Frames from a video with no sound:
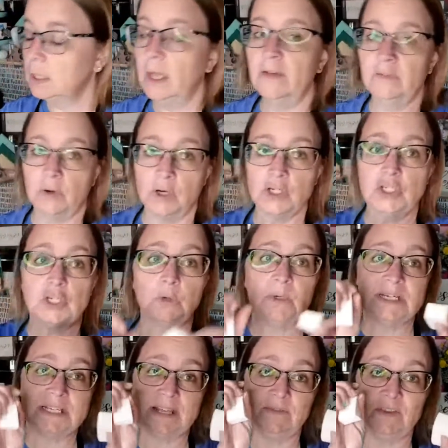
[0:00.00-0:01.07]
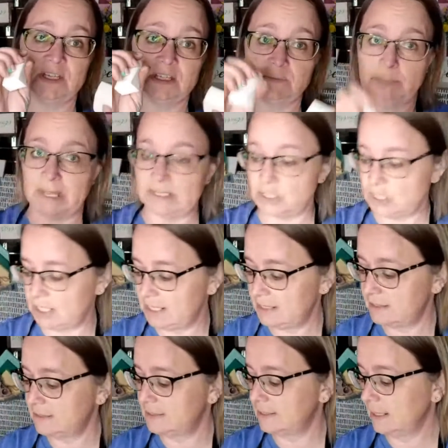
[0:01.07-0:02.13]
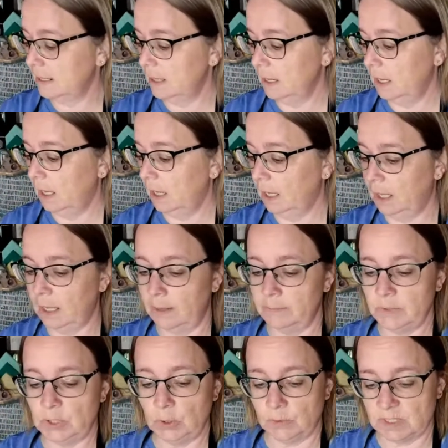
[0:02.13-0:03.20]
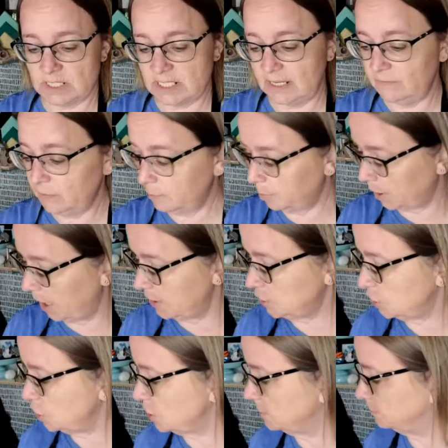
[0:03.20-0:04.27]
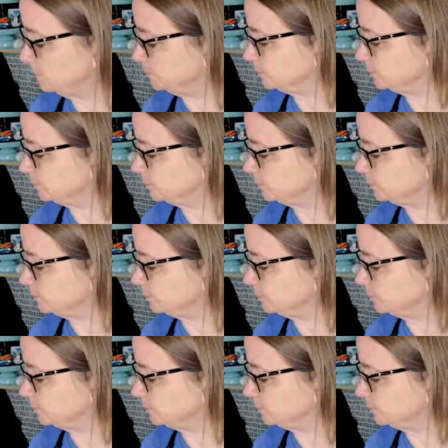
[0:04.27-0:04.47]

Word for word: Of course, you'll receive the sponges. Um, you'll receive a brush,